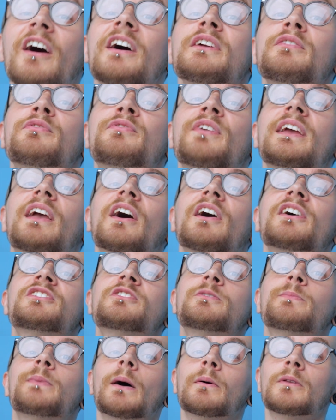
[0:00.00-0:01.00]
I think I
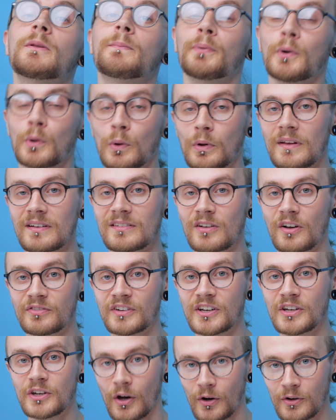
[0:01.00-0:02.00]
should be able to pull this off
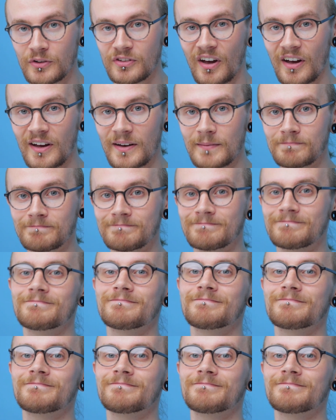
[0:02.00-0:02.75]
in no time.